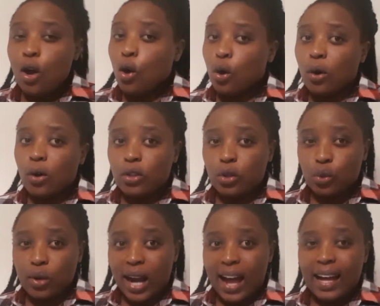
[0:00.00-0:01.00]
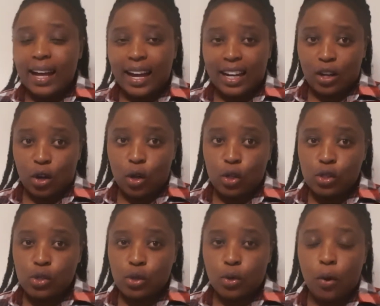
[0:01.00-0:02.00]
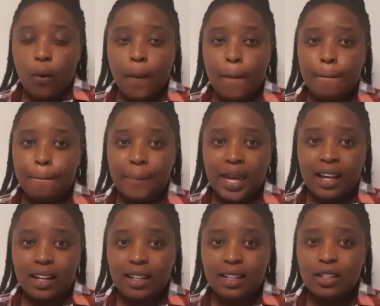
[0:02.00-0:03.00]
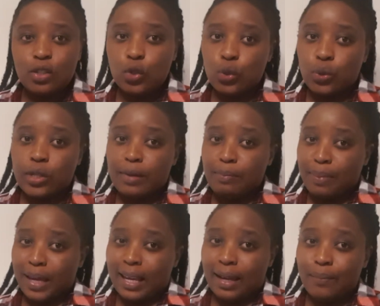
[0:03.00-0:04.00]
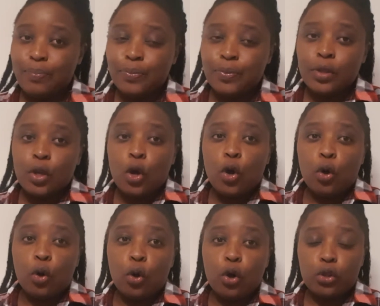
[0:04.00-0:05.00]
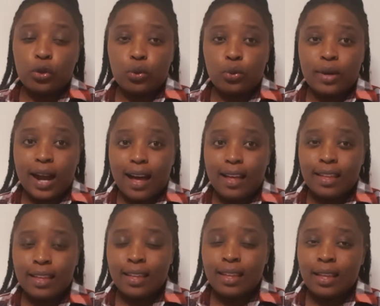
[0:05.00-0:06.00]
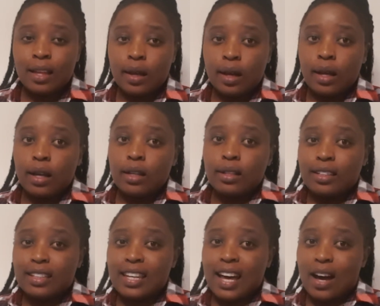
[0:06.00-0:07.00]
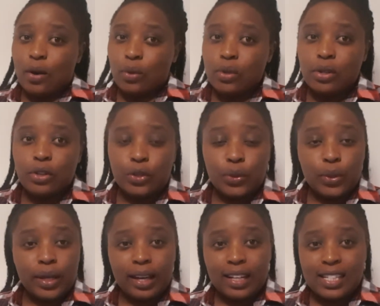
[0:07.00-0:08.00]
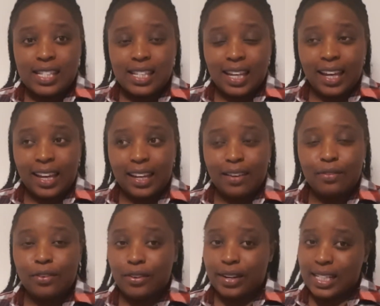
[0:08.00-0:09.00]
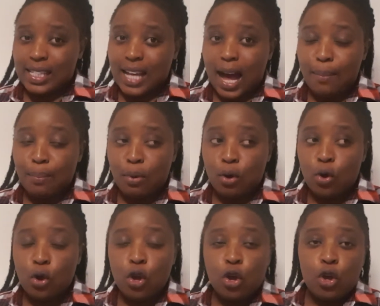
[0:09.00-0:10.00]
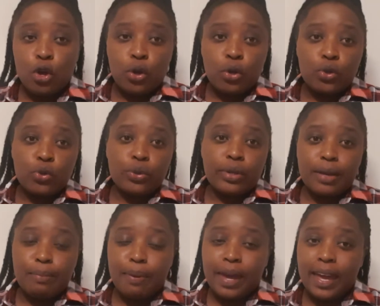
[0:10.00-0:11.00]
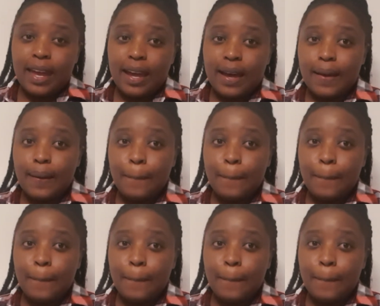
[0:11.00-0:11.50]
Gotura can also mean to repair. Gotura. Now, you can say, for example, to repair